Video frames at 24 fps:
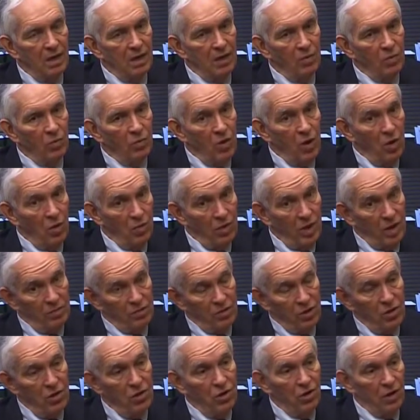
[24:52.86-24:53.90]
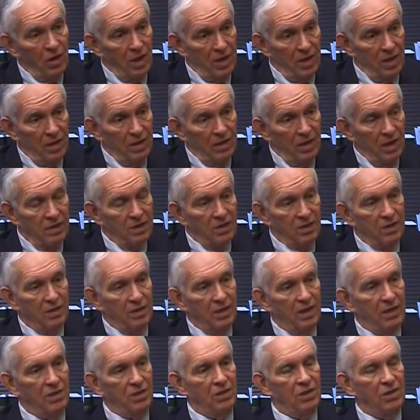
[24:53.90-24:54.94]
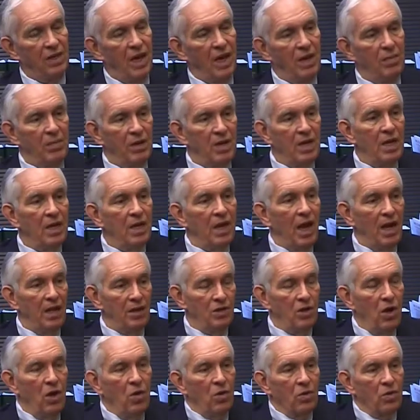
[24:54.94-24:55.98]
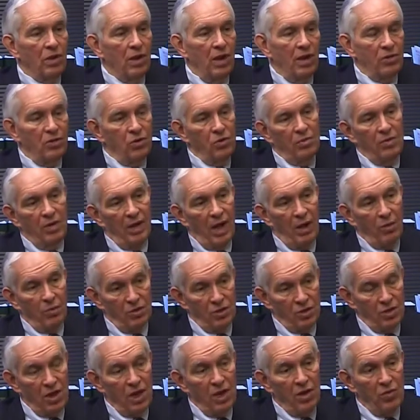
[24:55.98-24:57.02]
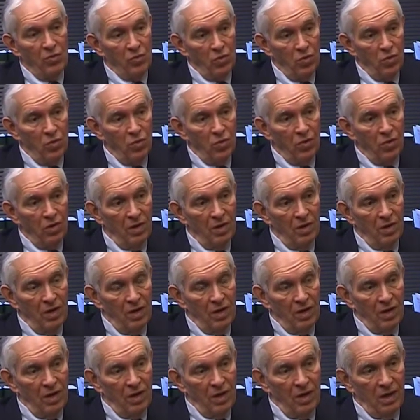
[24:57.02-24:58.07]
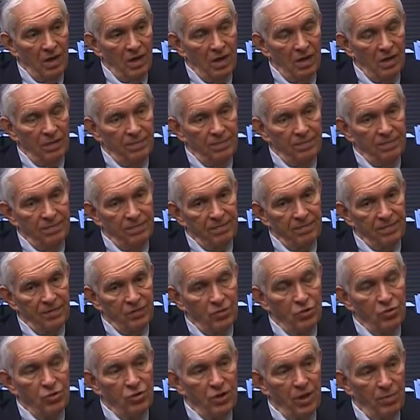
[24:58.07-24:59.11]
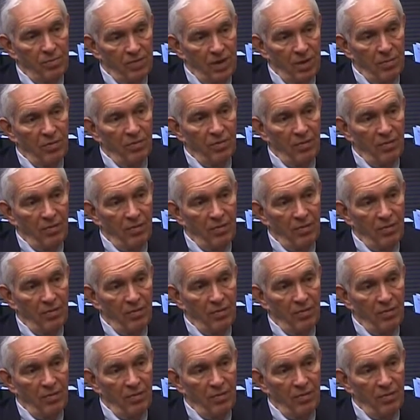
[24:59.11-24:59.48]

No, that was a year later. That's the time that he and I talked, and I told him that I would stay through through September of